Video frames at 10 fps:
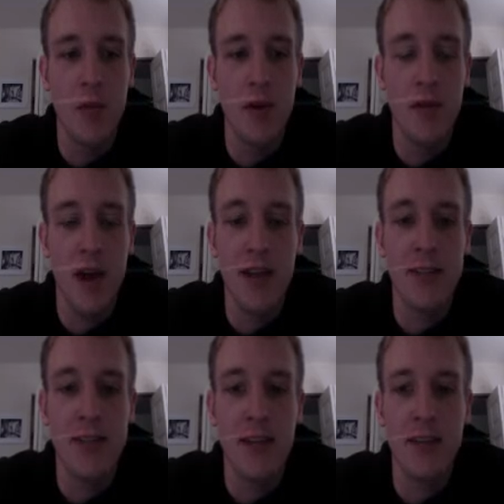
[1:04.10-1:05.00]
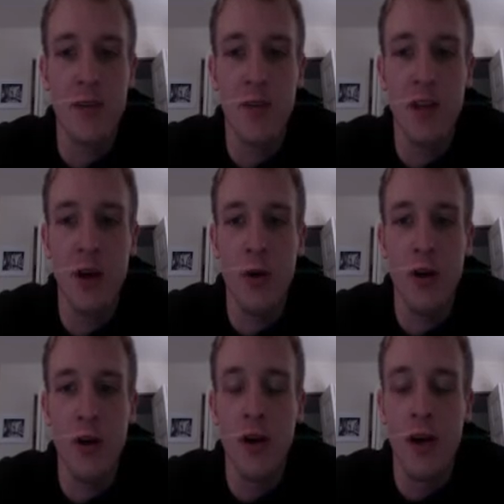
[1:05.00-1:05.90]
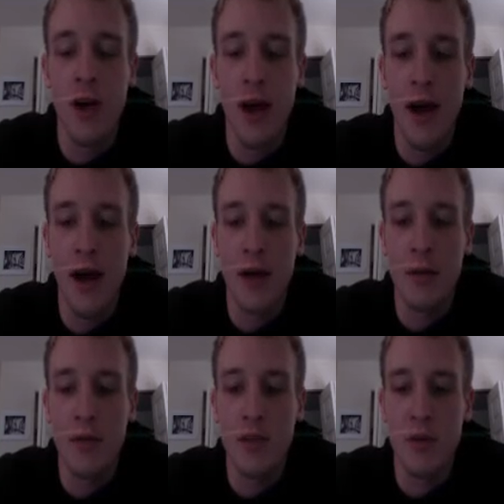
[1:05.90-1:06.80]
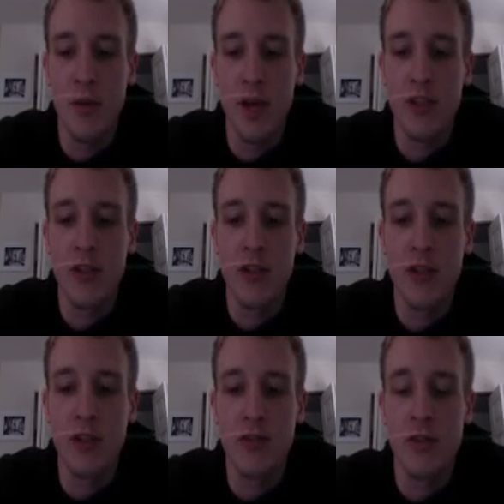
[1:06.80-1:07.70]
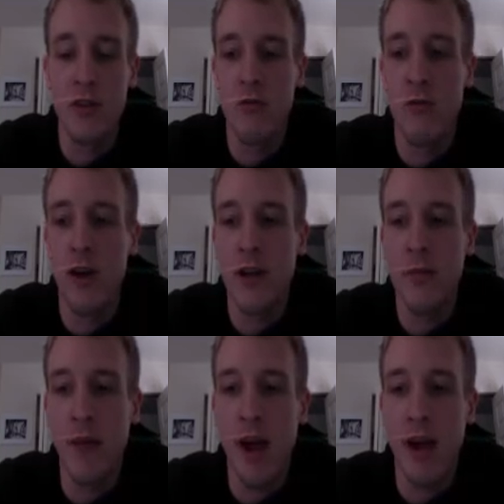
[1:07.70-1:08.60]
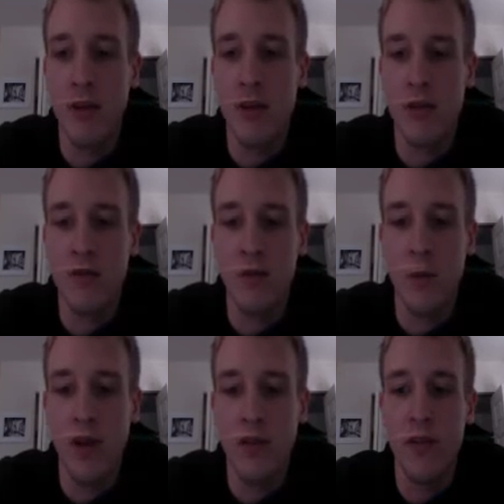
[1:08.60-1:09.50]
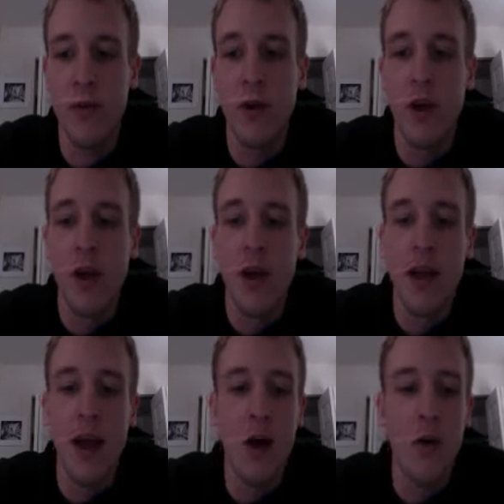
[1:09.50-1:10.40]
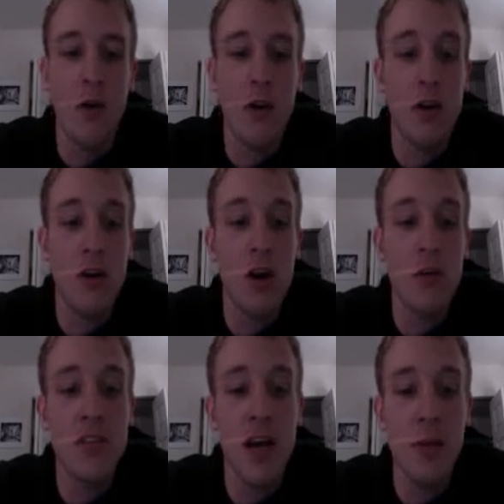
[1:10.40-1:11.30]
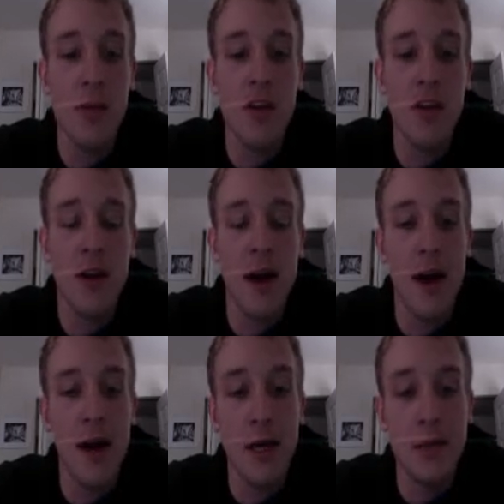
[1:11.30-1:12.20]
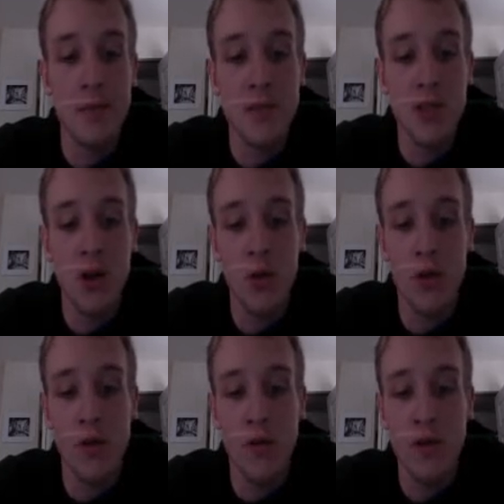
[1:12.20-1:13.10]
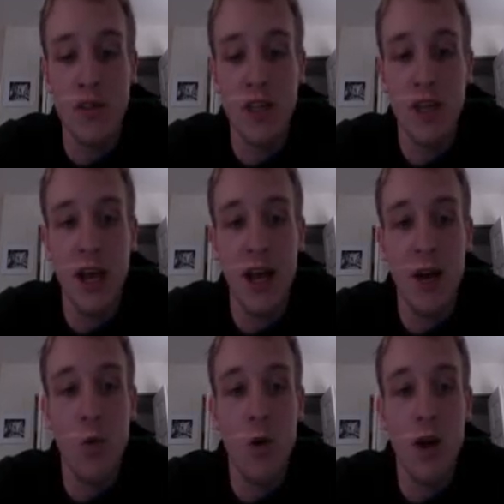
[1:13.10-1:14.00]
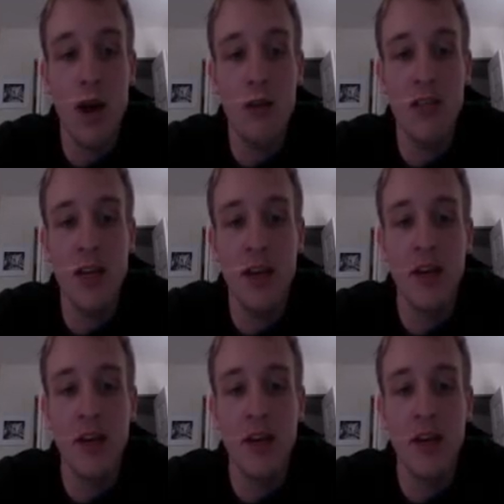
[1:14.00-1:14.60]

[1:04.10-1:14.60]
fat intake is going to be lower. So make sure you're using the right macros for week two. Now, carb timing. So the first thing on a workout day,